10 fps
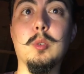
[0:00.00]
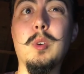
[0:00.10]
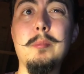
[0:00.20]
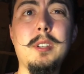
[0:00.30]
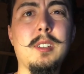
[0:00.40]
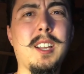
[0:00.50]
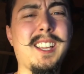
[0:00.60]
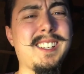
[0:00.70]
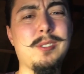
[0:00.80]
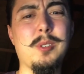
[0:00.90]
equipment?
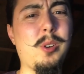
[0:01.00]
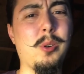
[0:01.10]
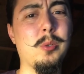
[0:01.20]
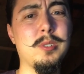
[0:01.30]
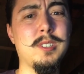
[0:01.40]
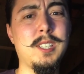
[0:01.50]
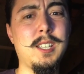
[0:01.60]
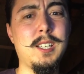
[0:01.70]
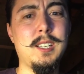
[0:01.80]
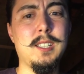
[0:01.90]
I don't know.
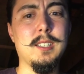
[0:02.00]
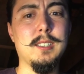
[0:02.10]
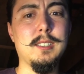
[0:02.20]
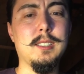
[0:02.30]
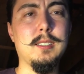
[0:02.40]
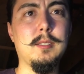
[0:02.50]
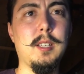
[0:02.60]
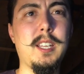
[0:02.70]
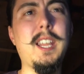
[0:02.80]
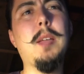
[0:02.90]

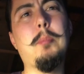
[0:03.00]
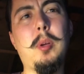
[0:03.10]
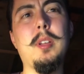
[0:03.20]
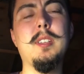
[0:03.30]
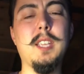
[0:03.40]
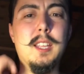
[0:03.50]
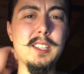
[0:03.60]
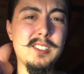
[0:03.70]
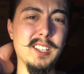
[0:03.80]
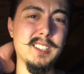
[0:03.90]
An amp, yeah,
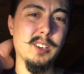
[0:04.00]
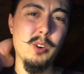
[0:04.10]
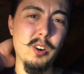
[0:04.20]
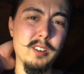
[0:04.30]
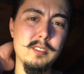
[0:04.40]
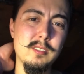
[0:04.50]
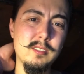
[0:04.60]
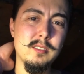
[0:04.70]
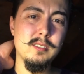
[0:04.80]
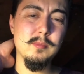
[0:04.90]
that's not that hard.
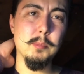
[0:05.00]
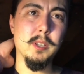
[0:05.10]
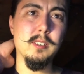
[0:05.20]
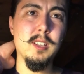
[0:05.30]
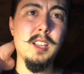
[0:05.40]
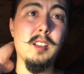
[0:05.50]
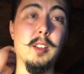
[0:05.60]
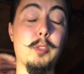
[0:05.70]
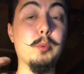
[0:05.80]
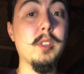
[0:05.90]
But a
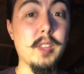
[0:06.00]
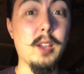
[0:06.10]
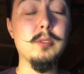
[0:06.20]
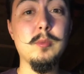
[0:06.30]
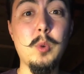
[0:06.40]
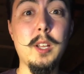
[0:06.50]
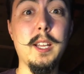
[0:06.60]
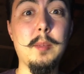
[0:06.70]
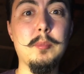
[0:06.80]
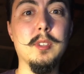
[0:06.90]
3,000 watt
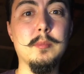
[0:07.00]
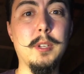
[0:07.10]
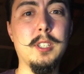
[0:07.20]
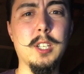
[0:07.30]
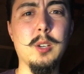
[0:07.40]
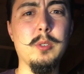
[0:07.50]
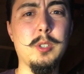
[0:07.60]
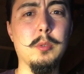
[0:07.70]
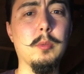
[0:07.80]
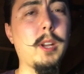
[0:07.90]
amp that's meant to go
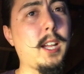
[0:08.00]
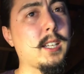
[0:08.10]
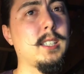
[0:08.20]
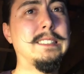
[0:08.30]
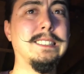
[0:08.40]
into a rack?